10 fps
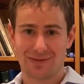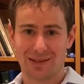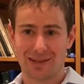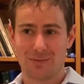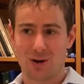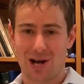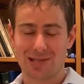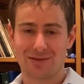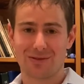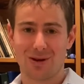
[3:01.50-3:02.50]
that the price
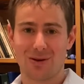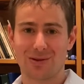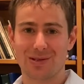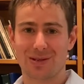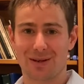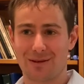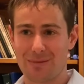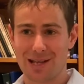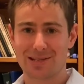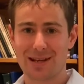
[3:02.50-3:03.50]
of gold is going to
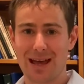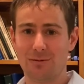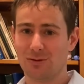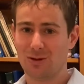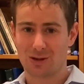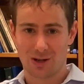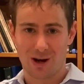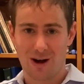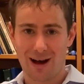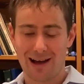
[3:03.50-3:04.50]
remain stable or go
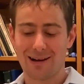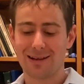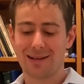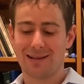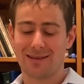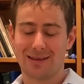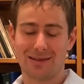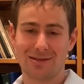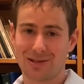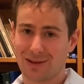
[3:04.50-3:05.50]
higher, then
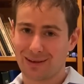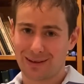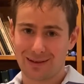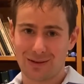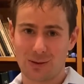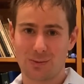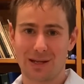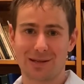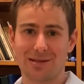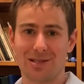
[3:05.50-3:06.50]
certainly you would be
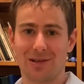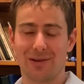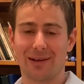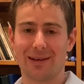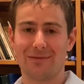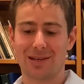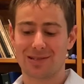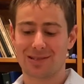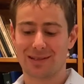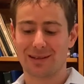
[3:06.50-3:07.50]
considering
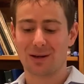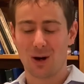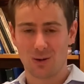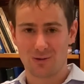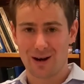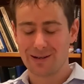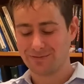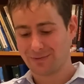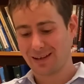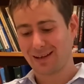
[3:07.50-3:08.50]
investing in gold, right?
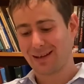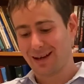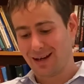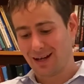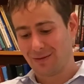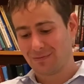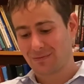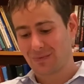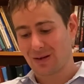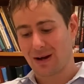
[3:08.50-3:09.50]

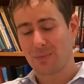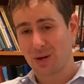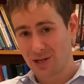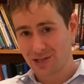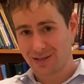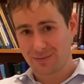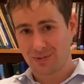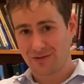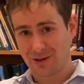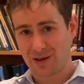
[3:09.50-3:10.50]
I personally
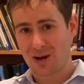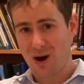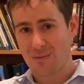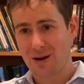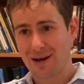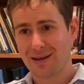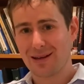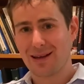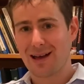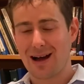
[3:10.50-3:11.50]
prefer copper
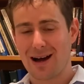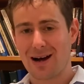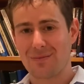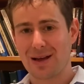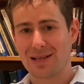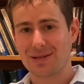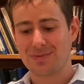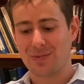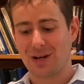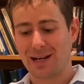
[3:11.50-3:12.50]
as
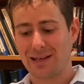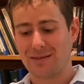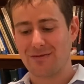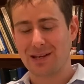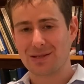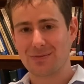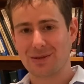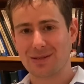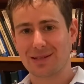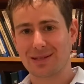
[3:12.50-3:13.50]
my
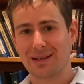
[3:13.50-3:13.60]
investment